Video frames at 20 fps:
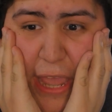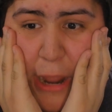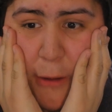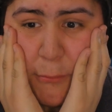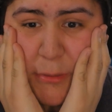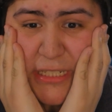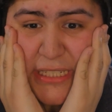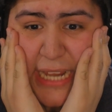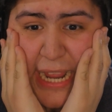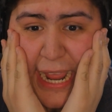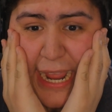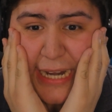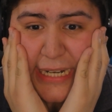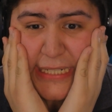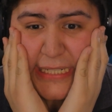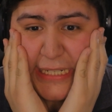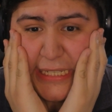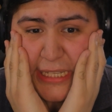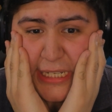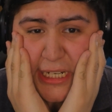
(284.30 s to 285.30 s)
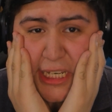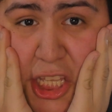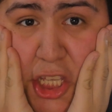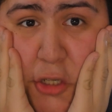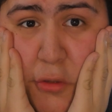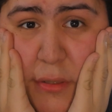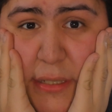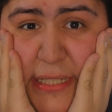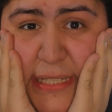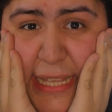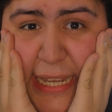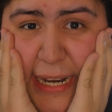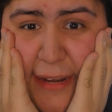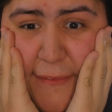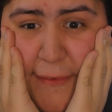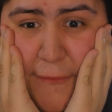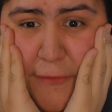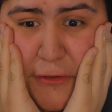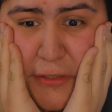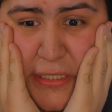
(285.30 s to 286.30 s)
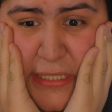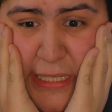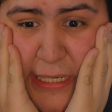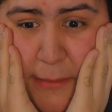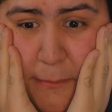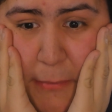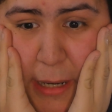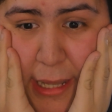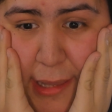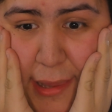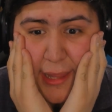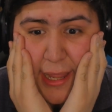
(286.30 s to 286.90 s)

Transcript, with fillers: That was actually the cutest thing I've ever seen in my